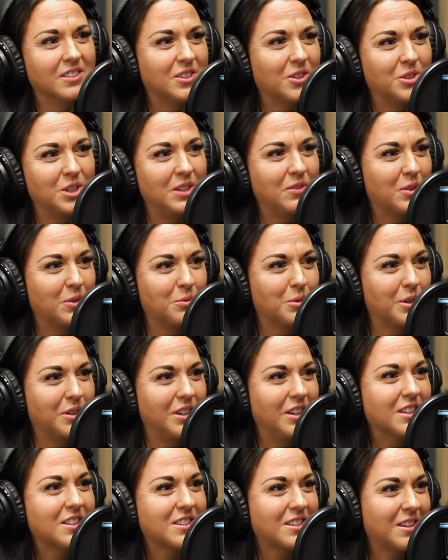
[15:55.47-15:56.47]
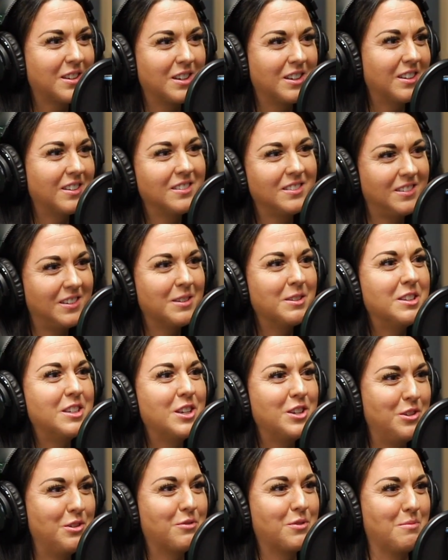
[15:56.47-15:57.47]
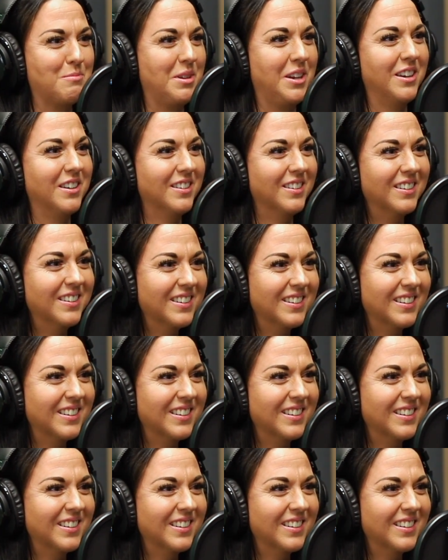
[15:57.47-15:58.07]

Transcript: Don't even worry. It's going to continue from here.